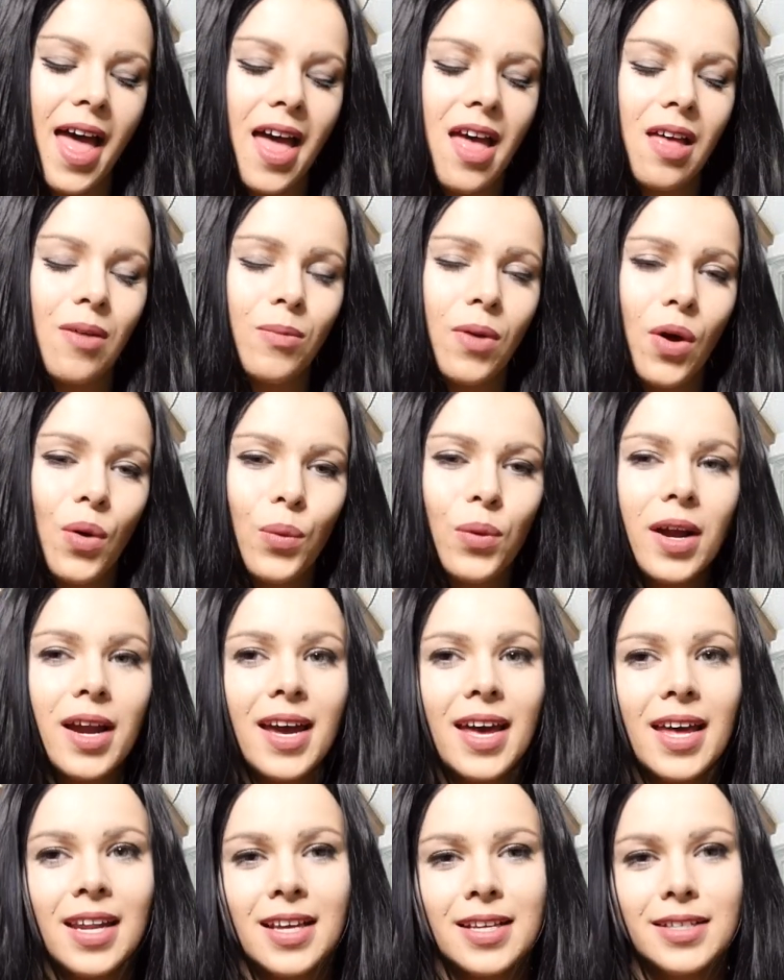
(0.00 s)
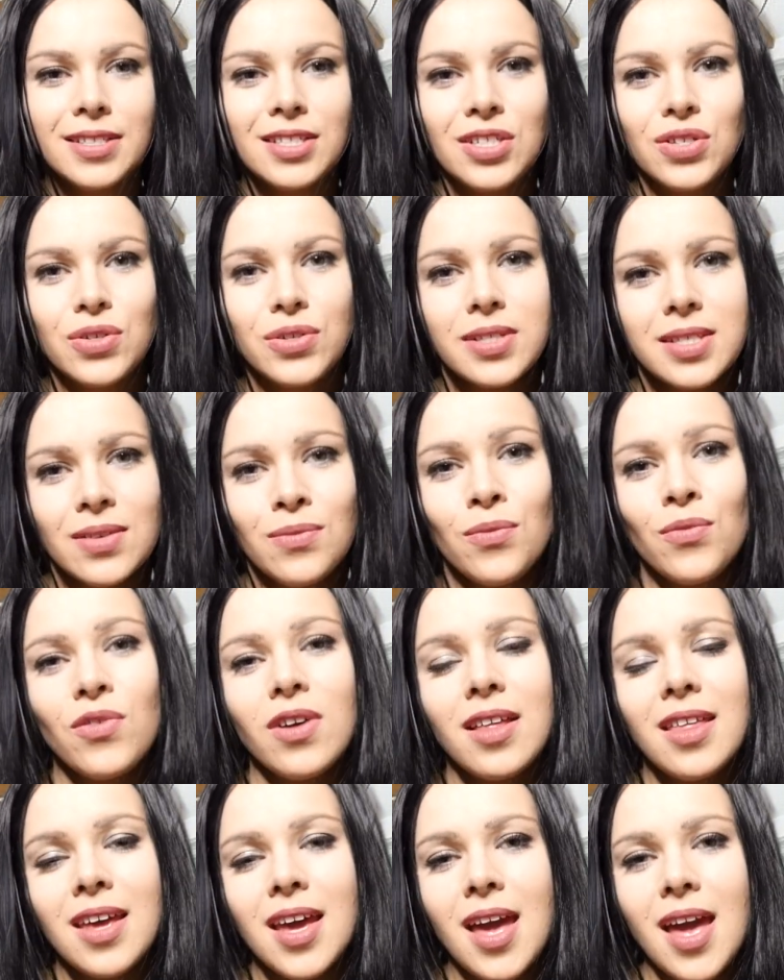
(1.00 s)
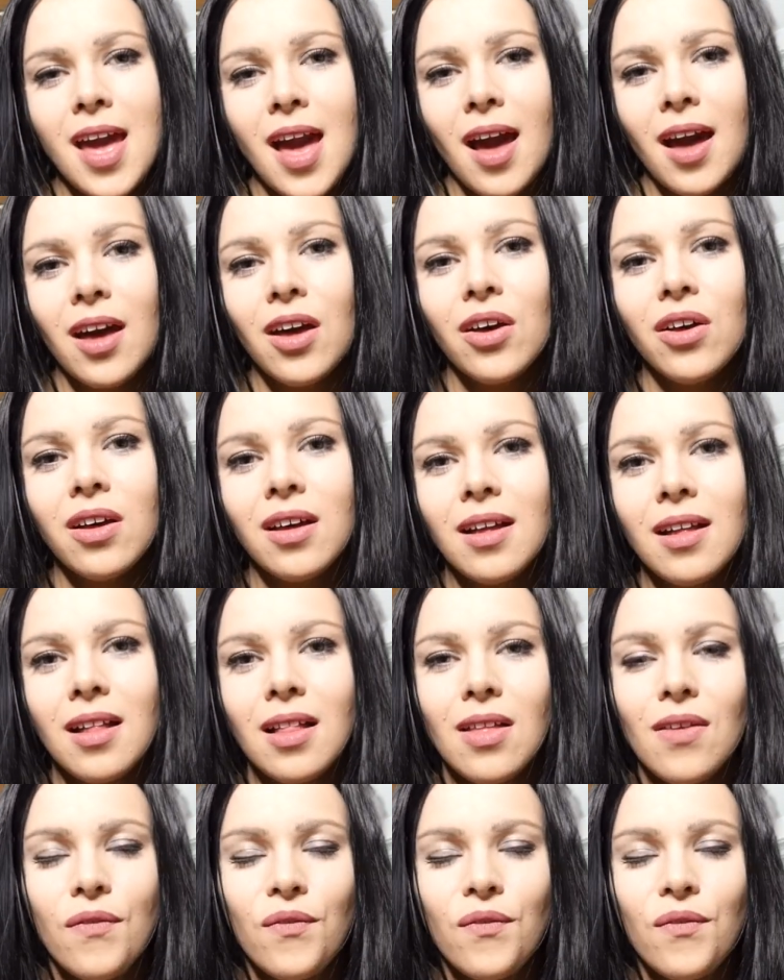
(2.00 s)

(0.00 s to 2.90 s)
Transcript: Um, we're gonna do some really cool,